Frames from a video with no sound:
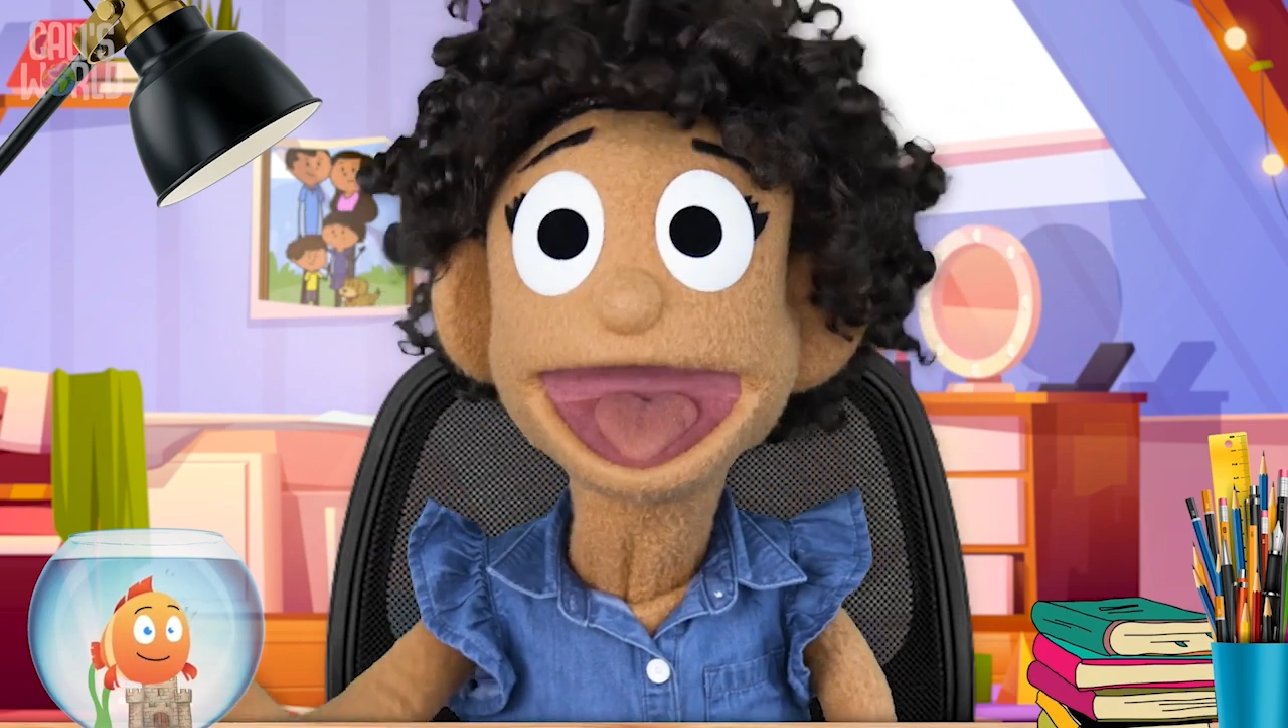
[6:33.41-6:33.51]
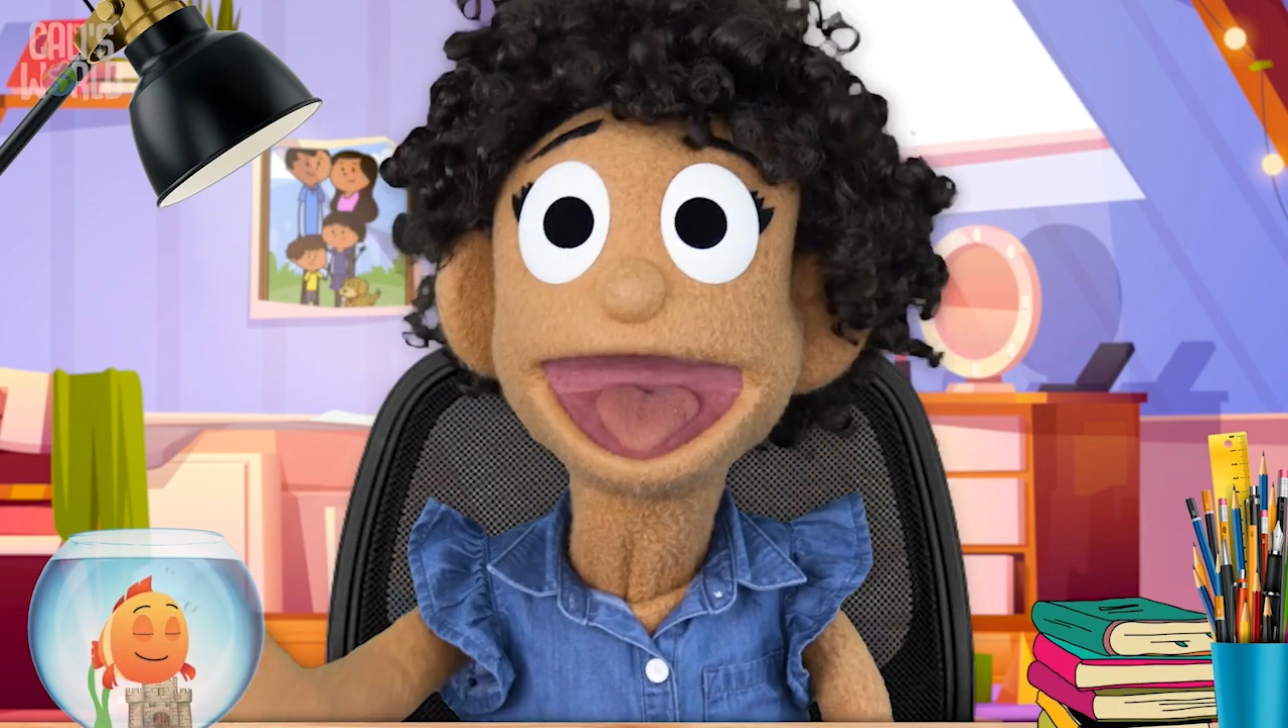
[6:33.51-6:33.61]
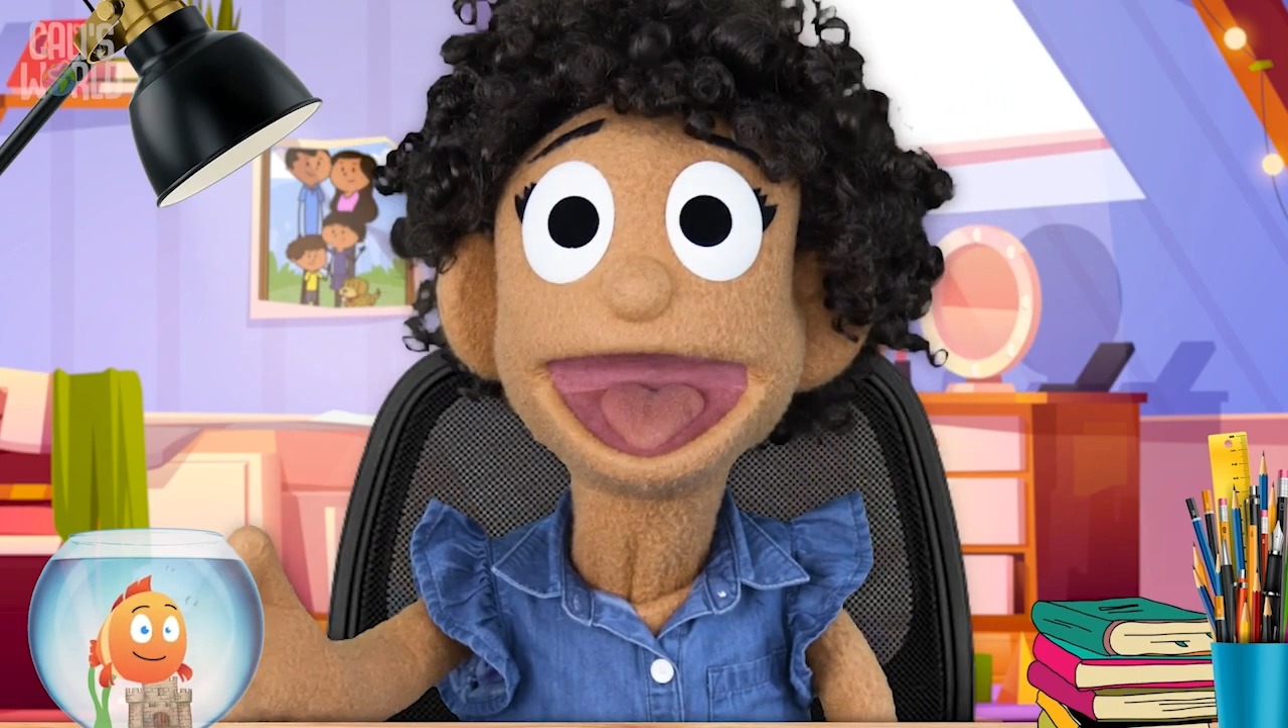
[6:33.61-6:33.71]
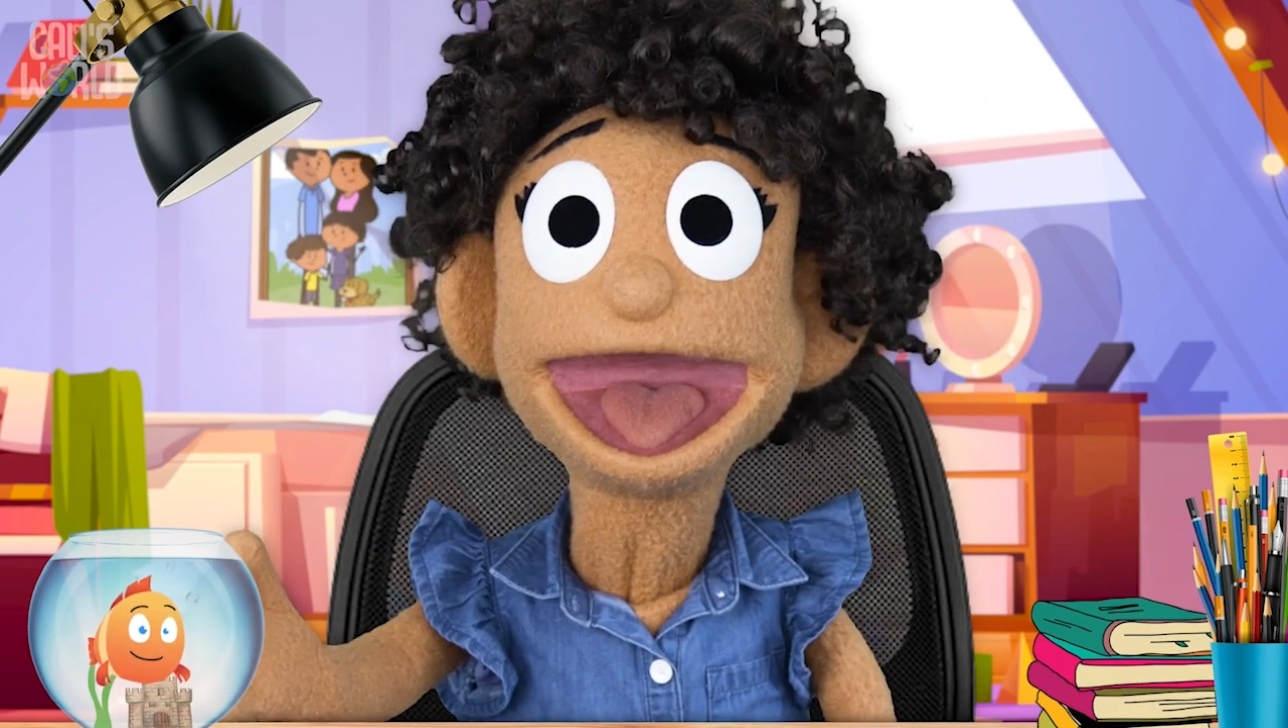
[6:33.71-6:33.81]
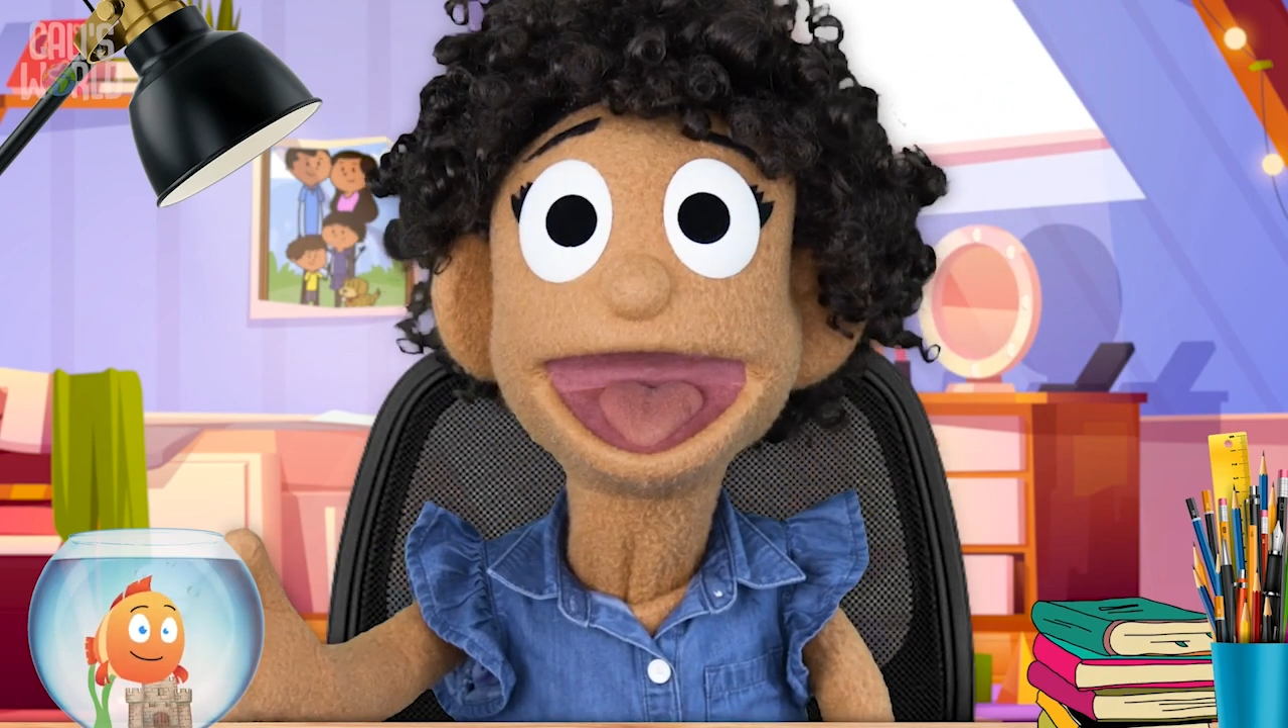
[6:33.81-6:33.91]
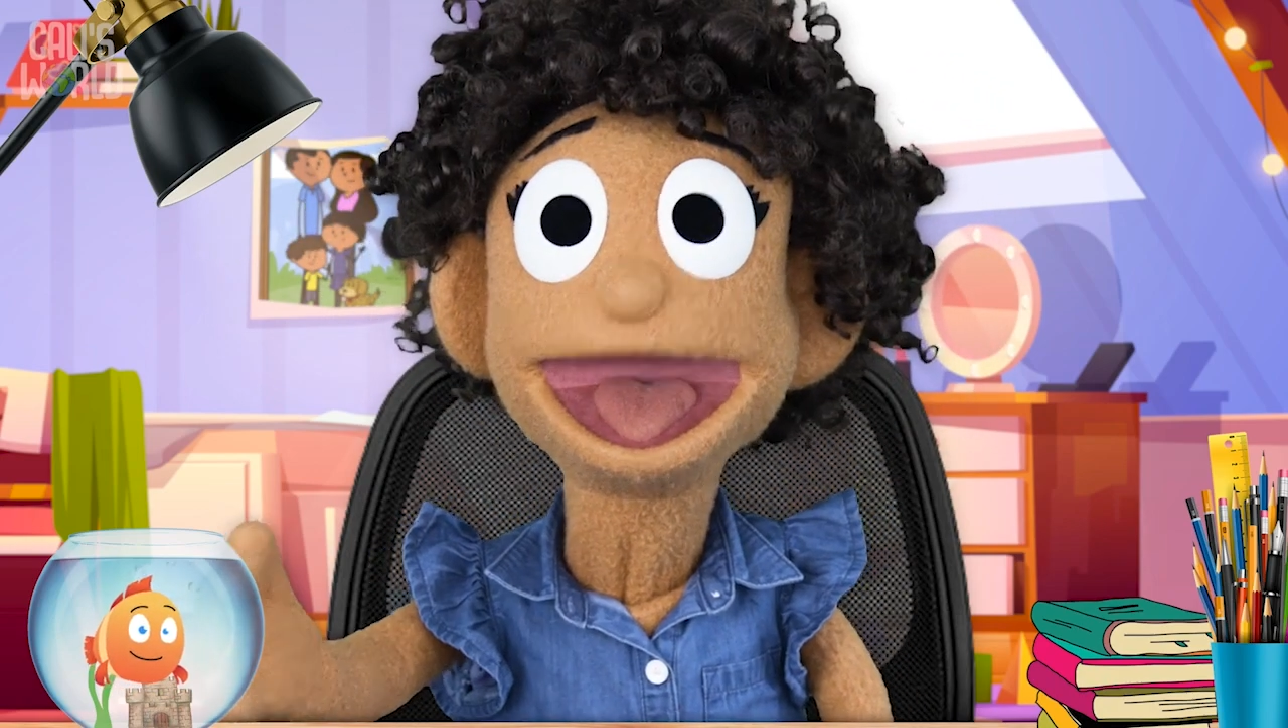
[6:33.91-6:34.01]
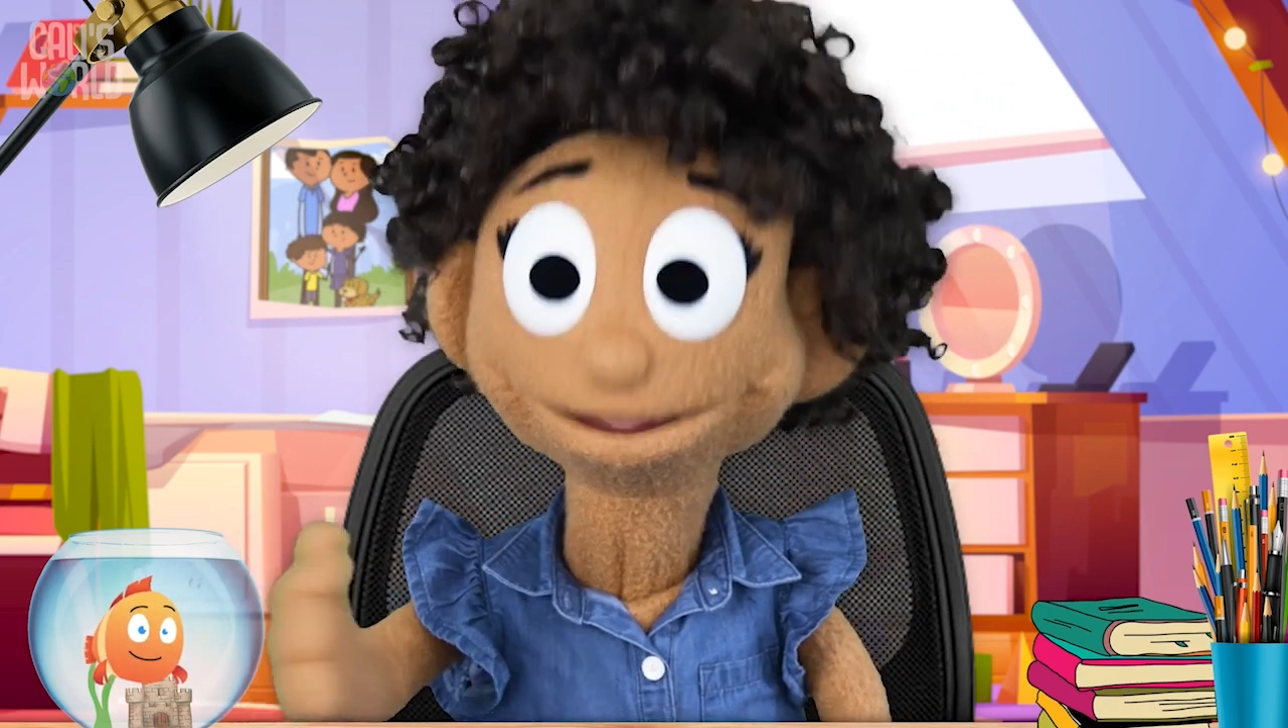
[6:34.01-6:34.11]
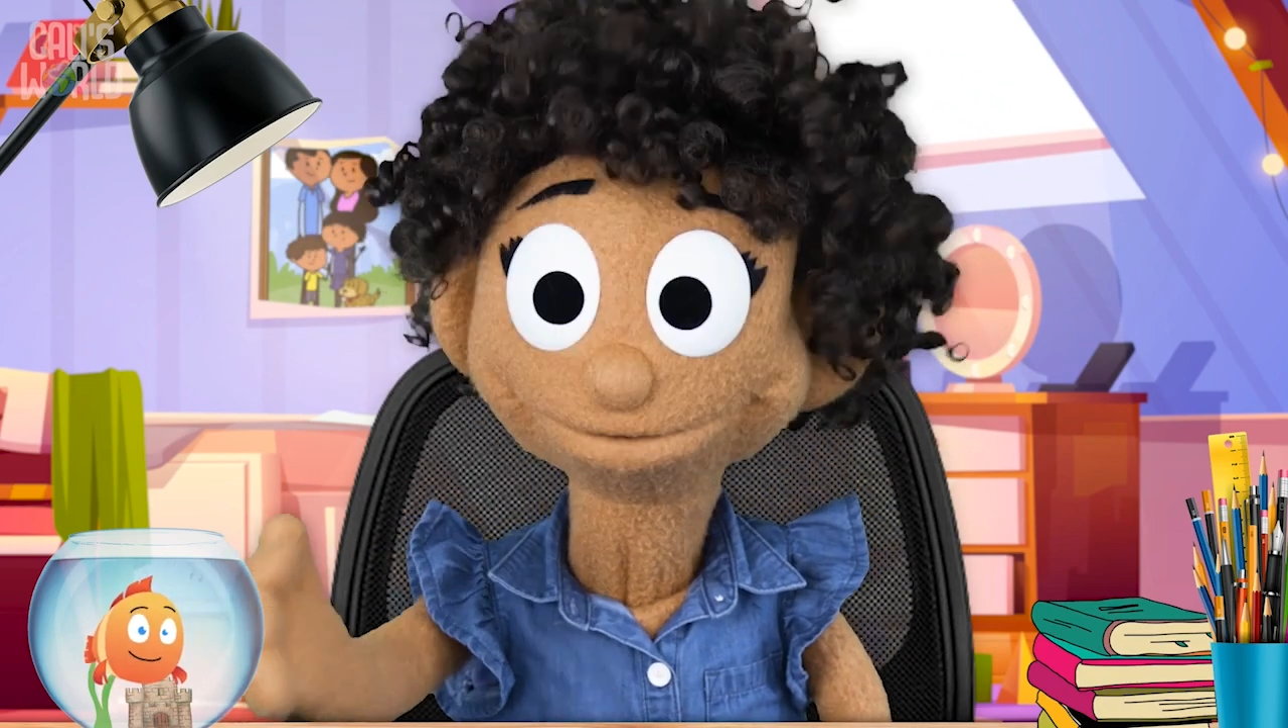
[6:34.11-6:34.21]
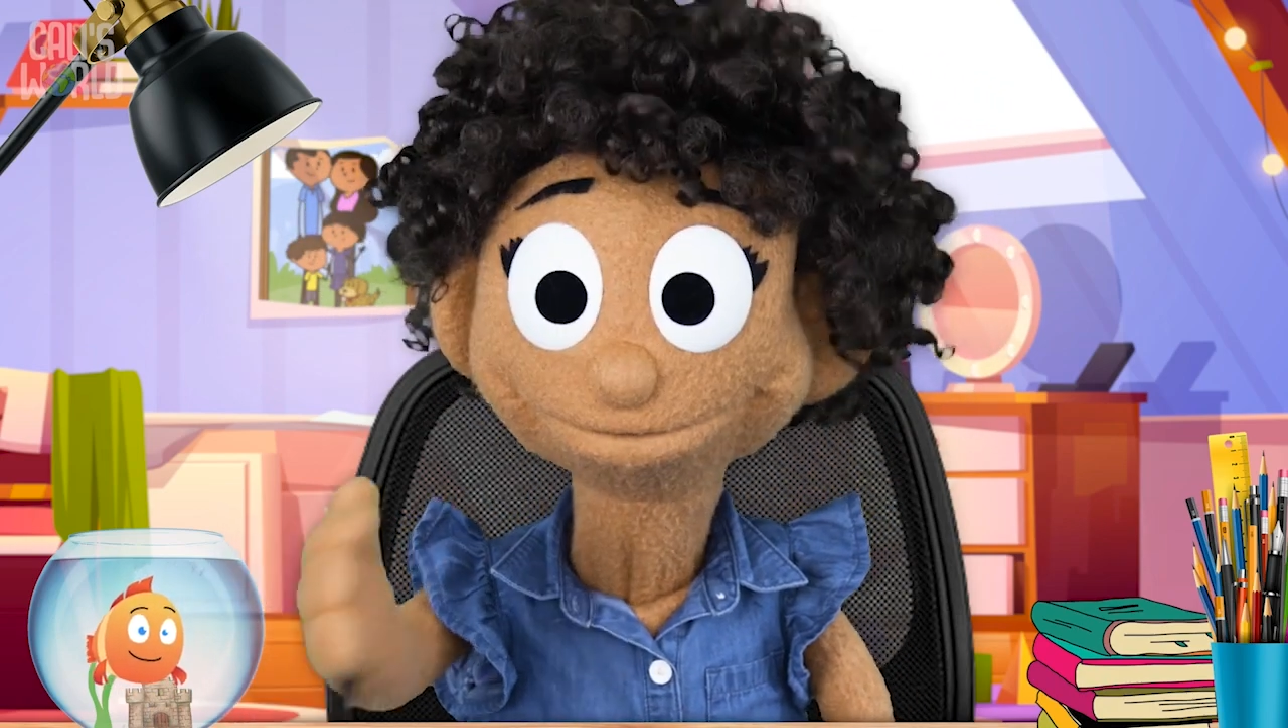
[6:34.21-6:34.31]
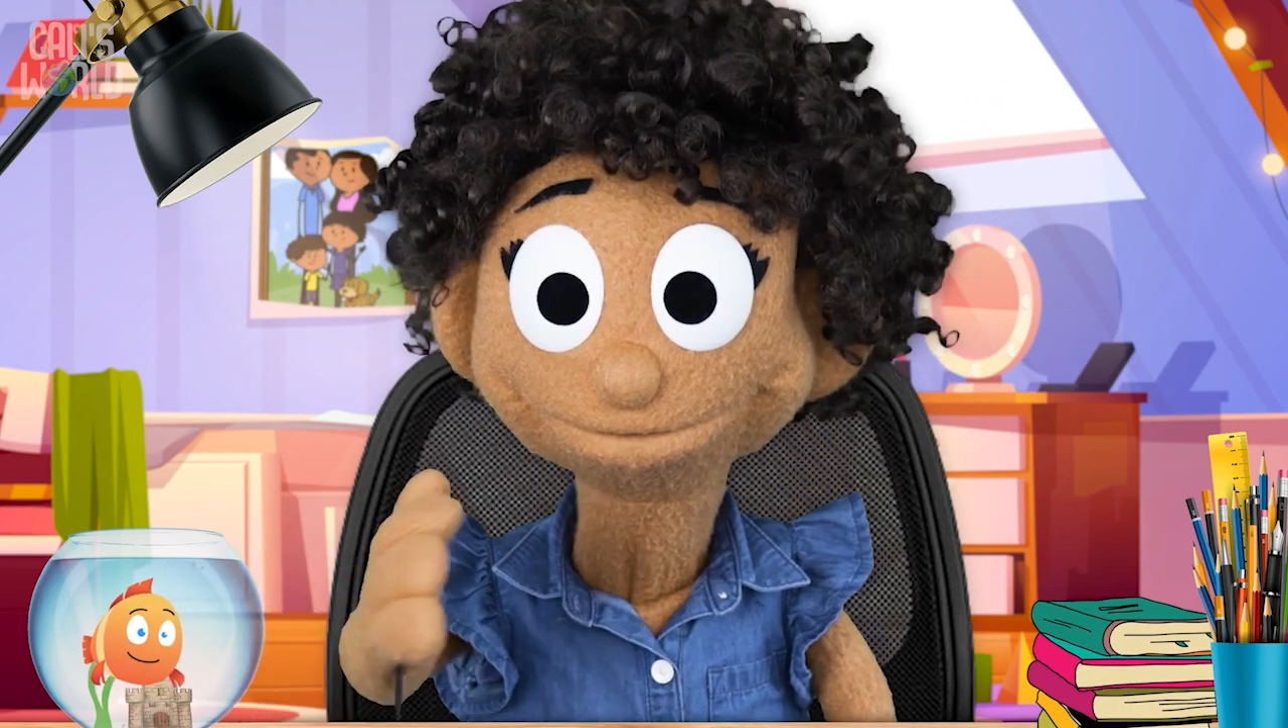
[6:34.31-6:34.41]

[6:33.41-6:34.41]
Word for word: Bye!